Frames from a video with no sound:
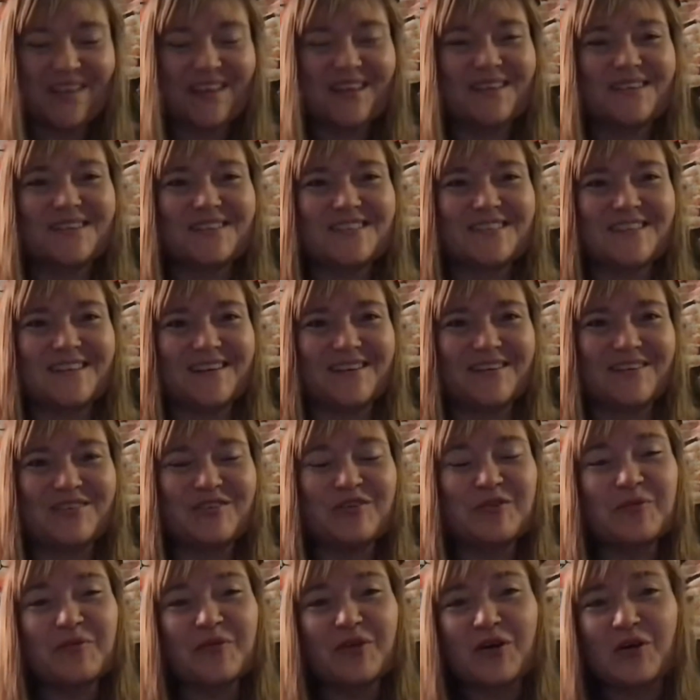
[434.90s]

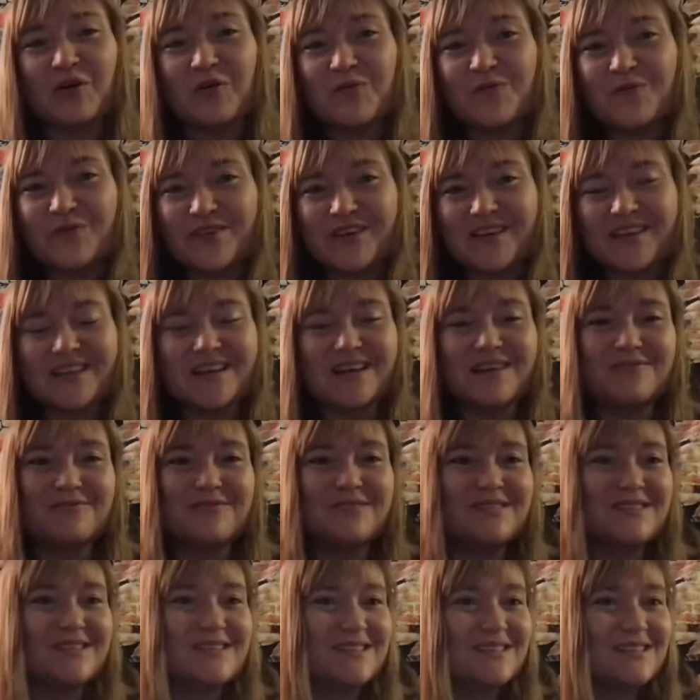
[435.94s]
So hopefully that
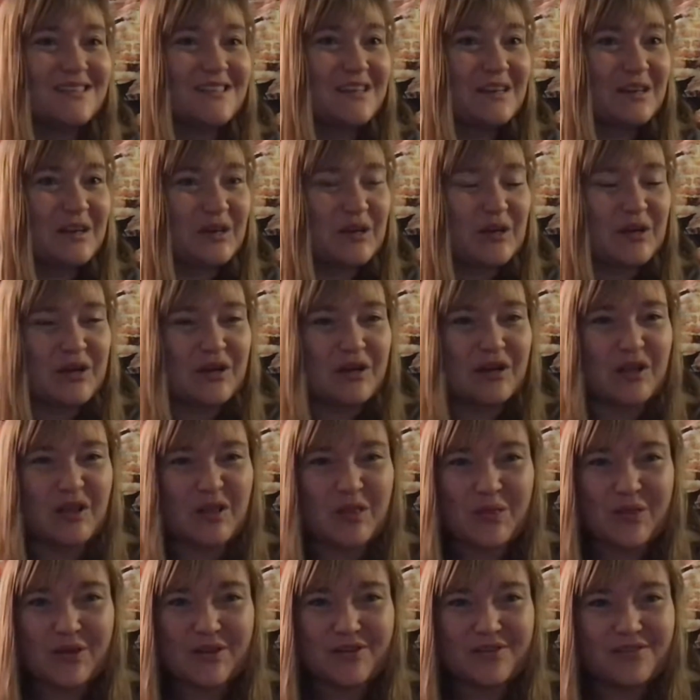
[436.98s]
was a
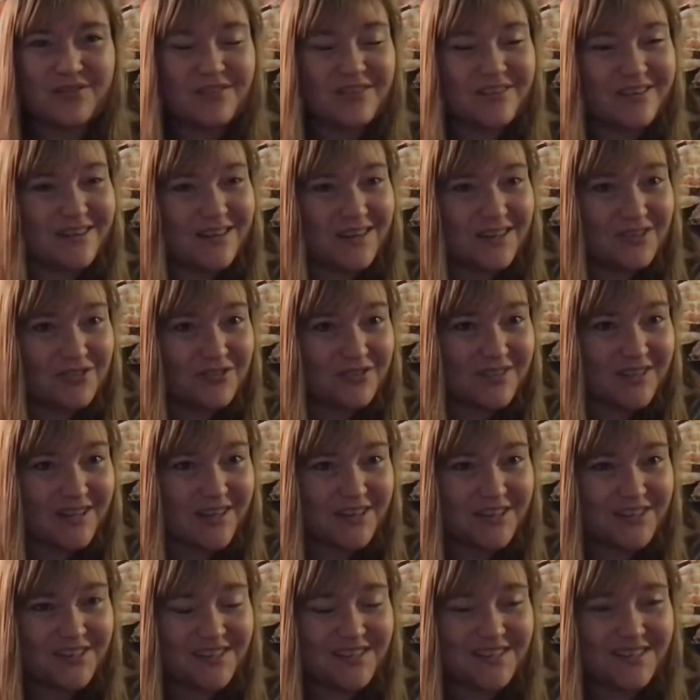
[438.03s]
little good
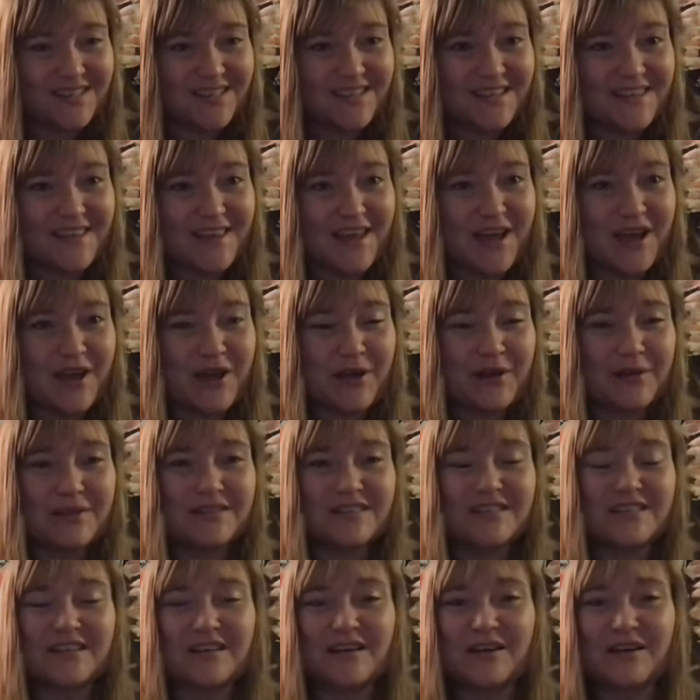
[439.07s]
introduction to that.